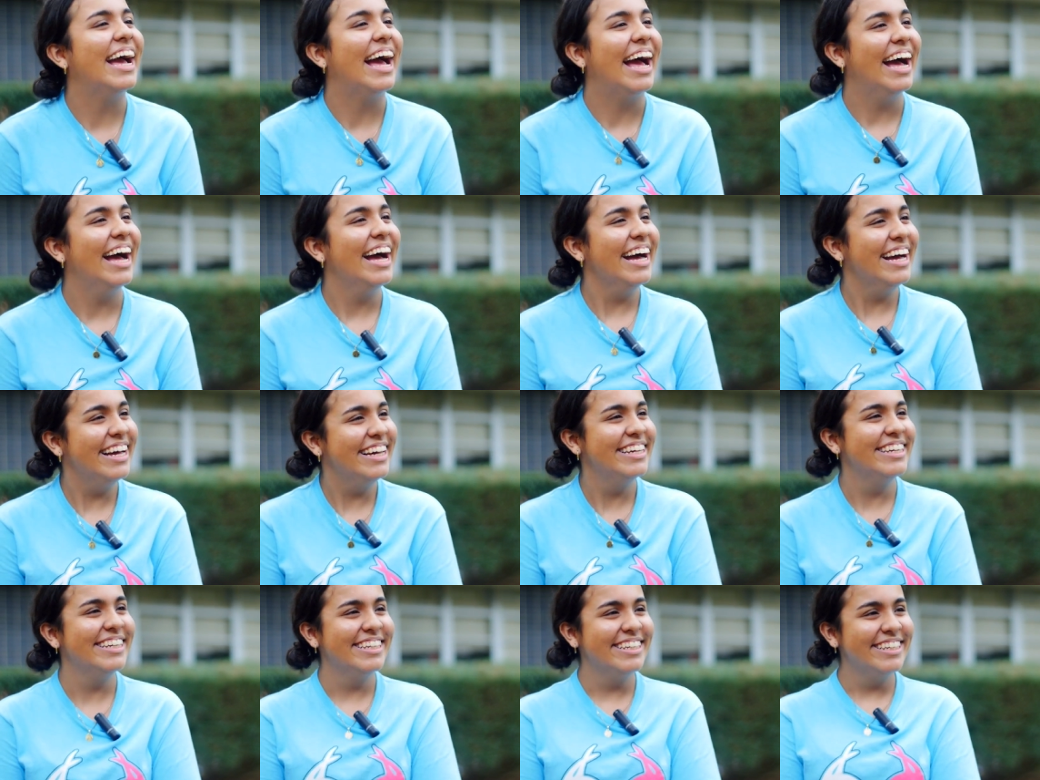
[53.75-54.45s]
yeah.
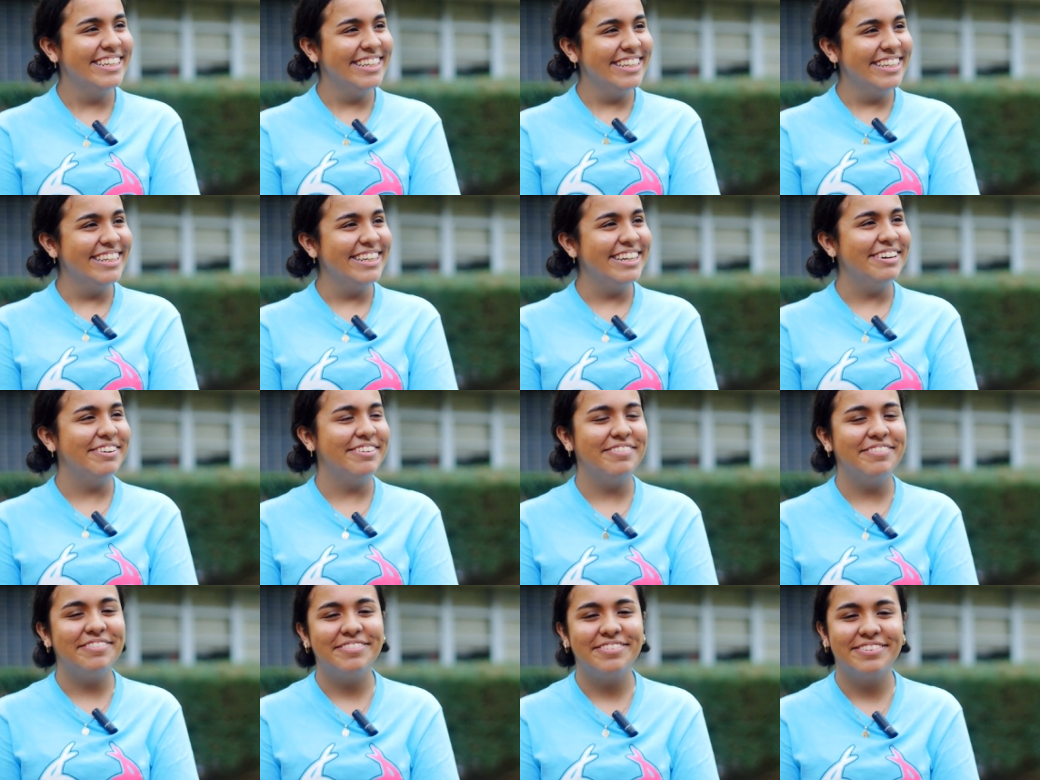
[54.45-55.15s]
One million of
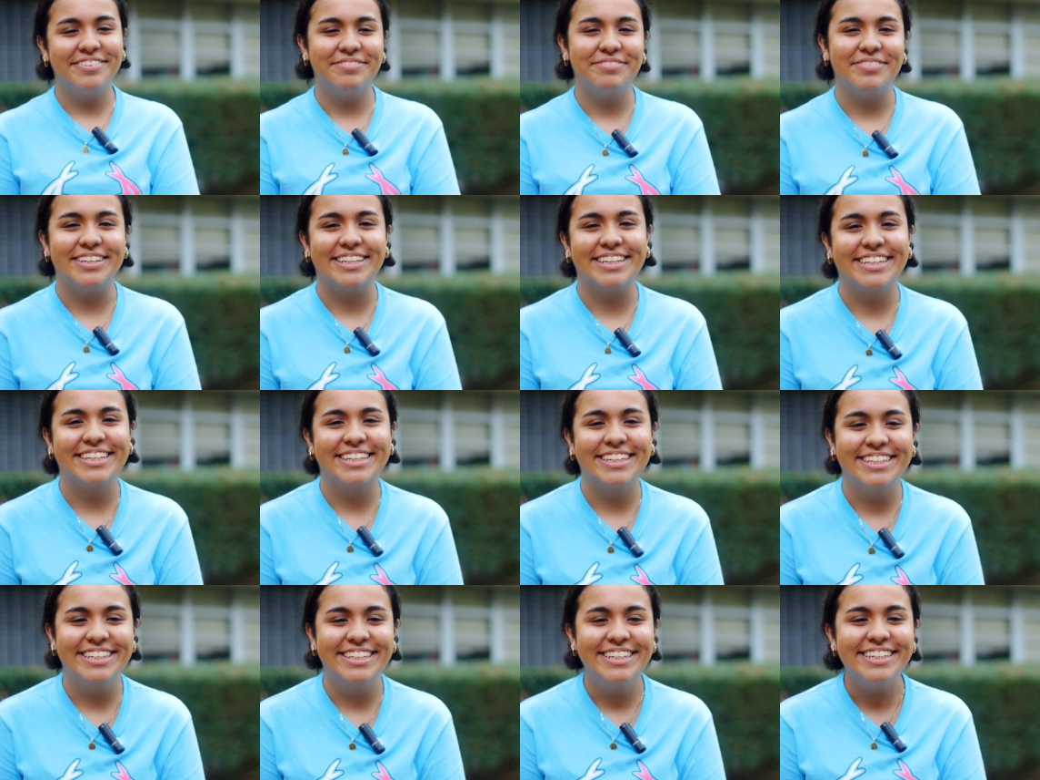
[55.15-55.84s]
them. One
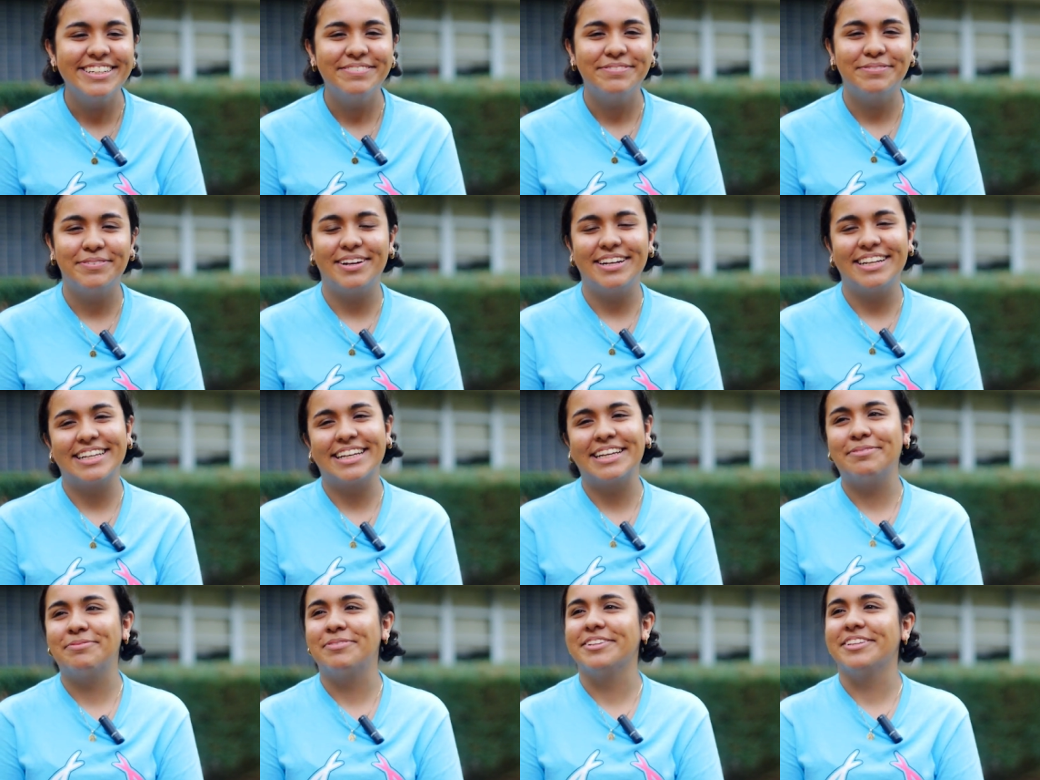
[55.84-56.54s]
million.
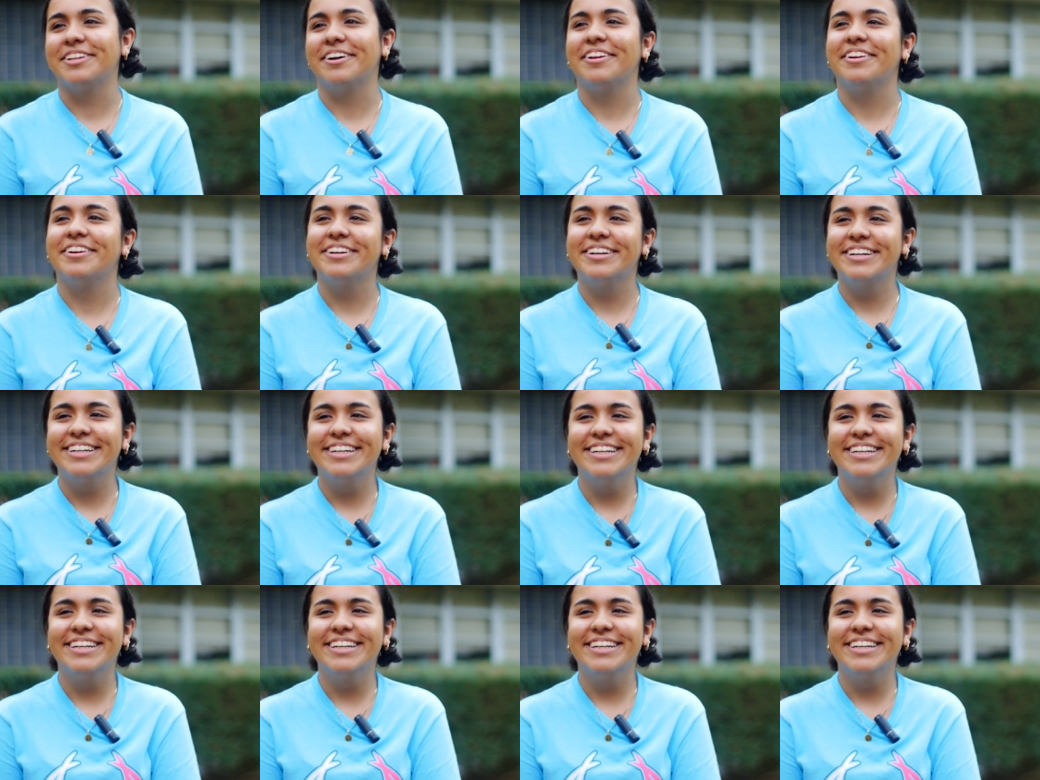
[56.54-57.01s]
Probably keep a dollar.